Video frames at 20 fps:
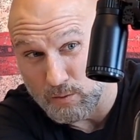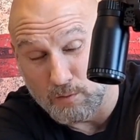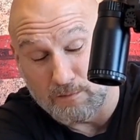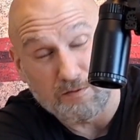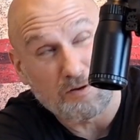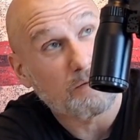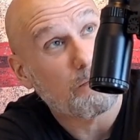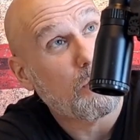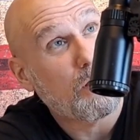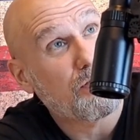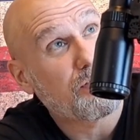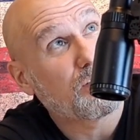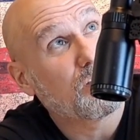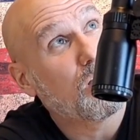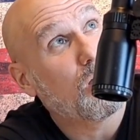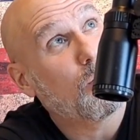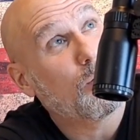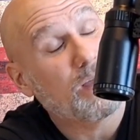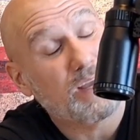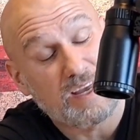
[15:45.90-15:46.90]
over a month
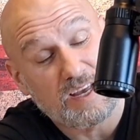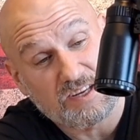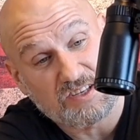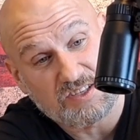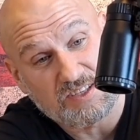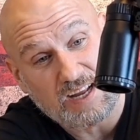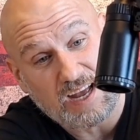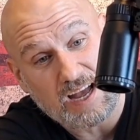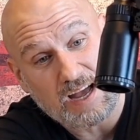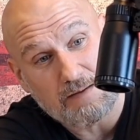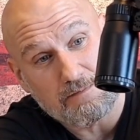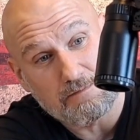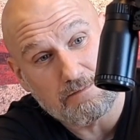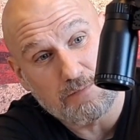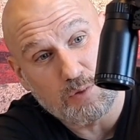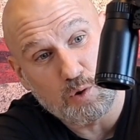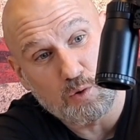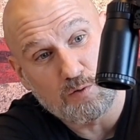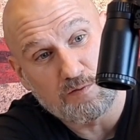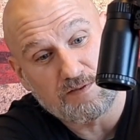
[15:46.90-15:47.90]
ago. It has not
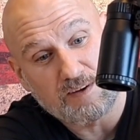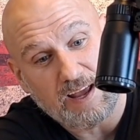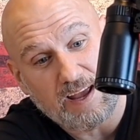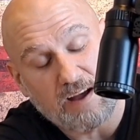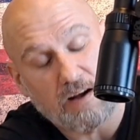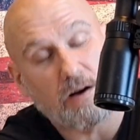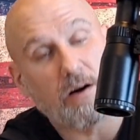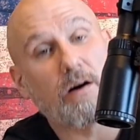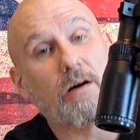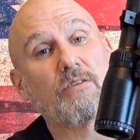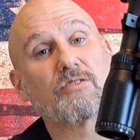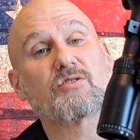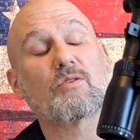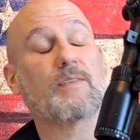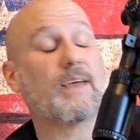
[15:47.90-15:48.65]
moved at all, so